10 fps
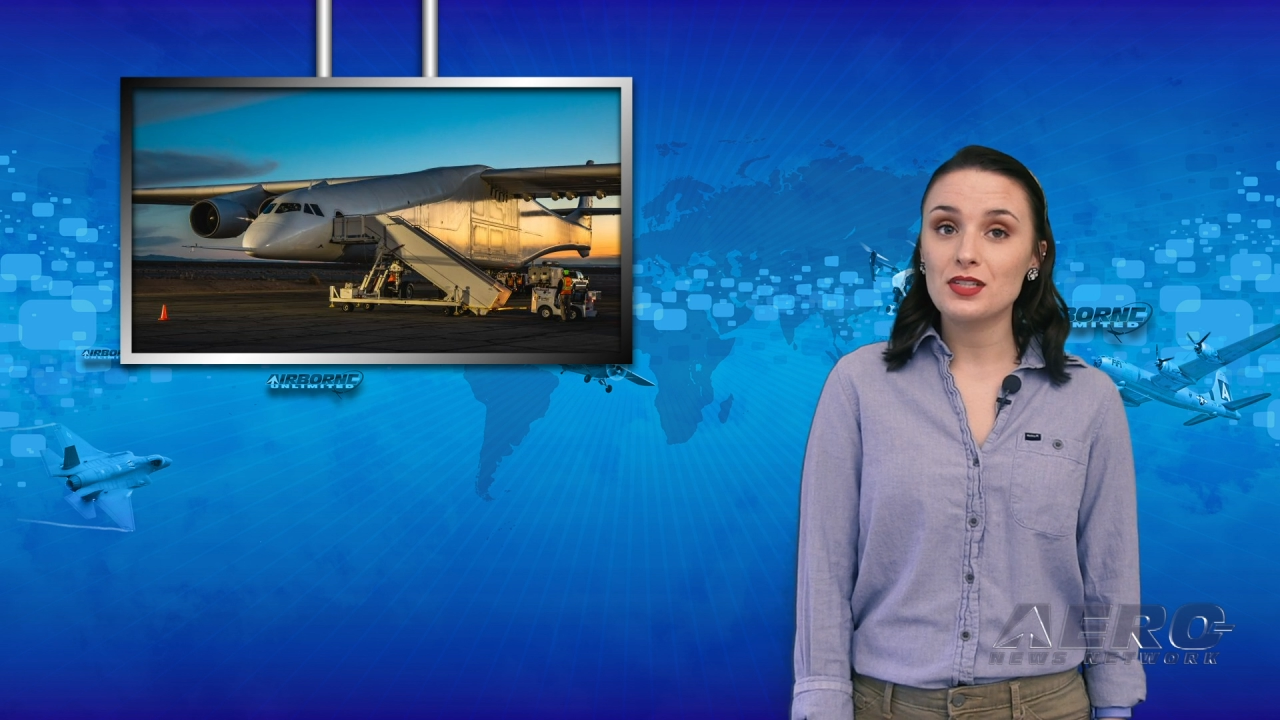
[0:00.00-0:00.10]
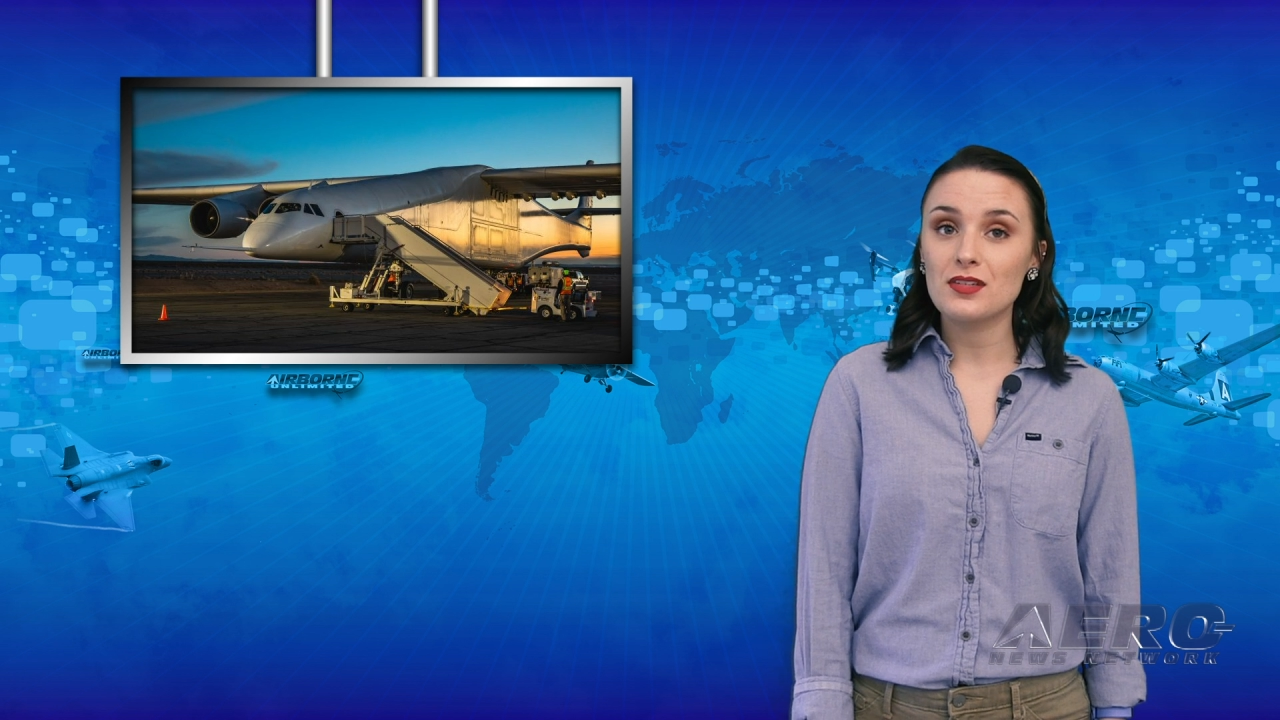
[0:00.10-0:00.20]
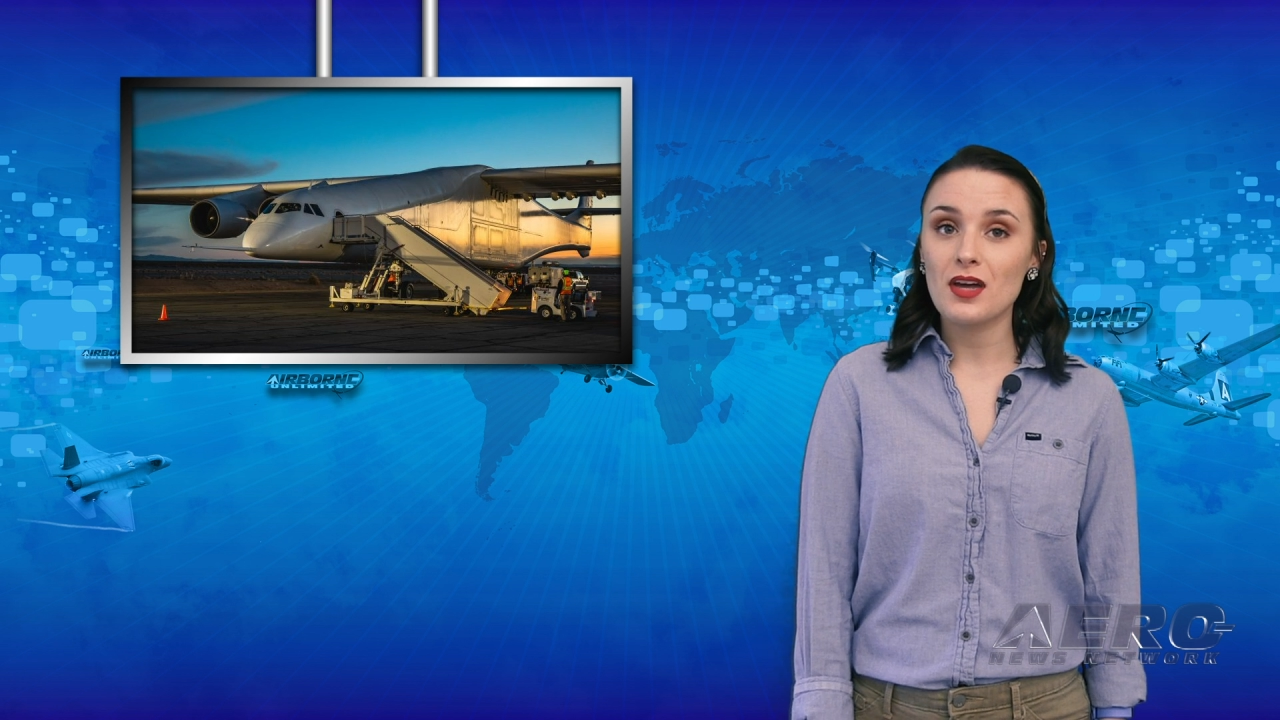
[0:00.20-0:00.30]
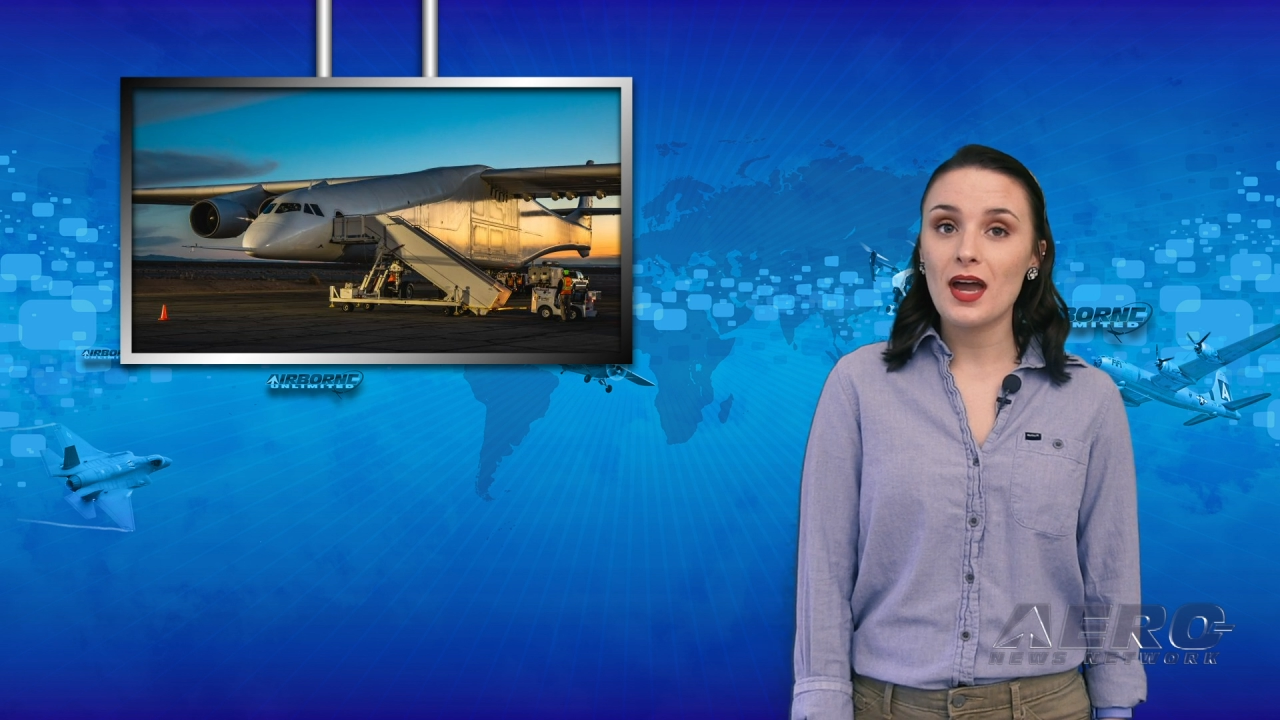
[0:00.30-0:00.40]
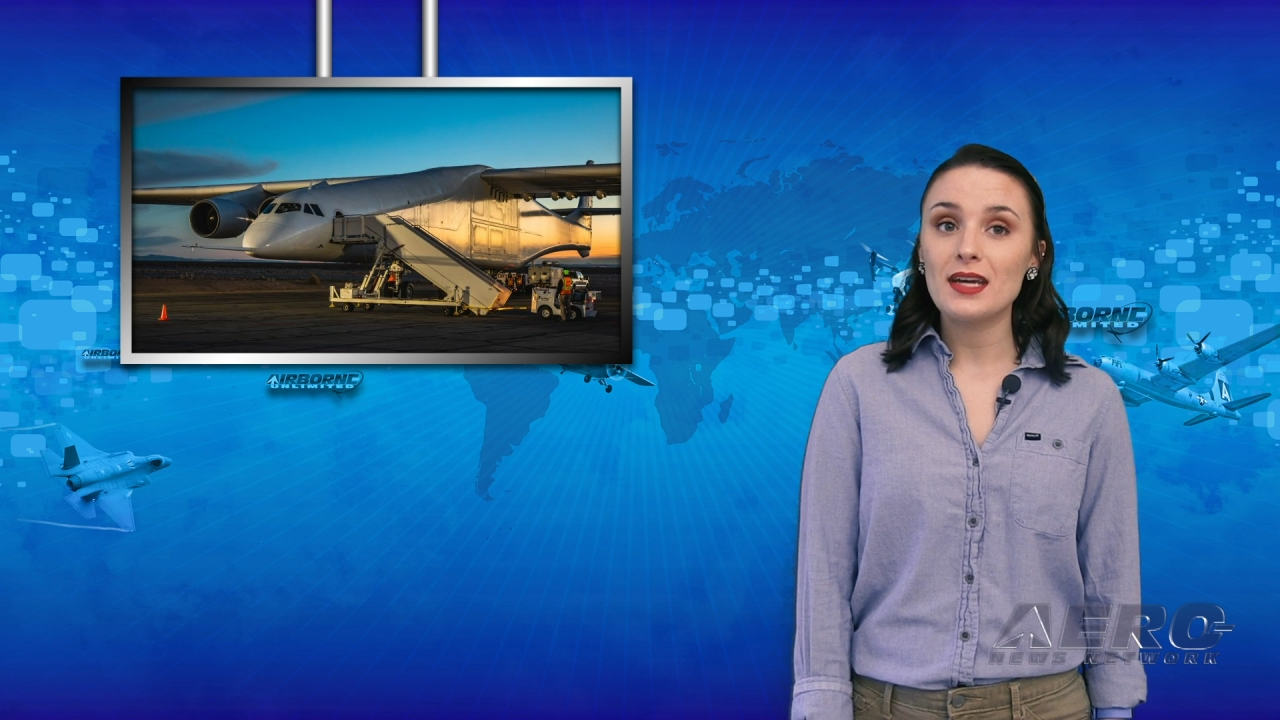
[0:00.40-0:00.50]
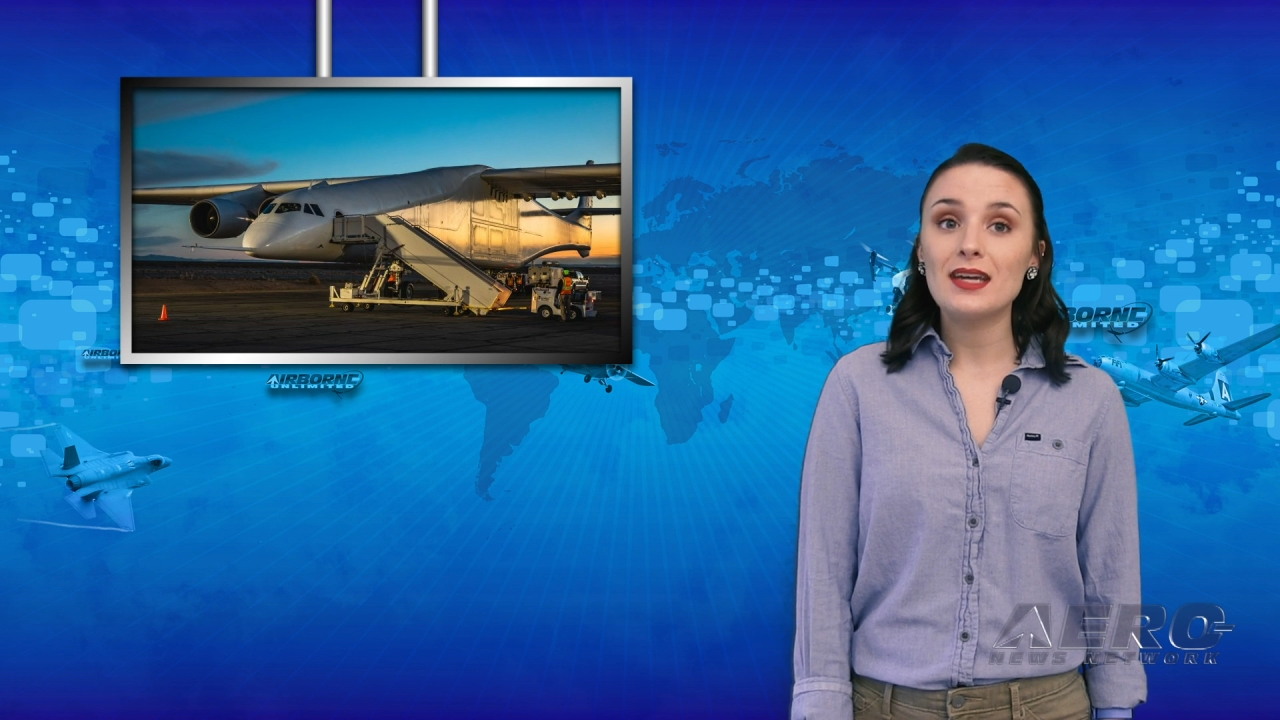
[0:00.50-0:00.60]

design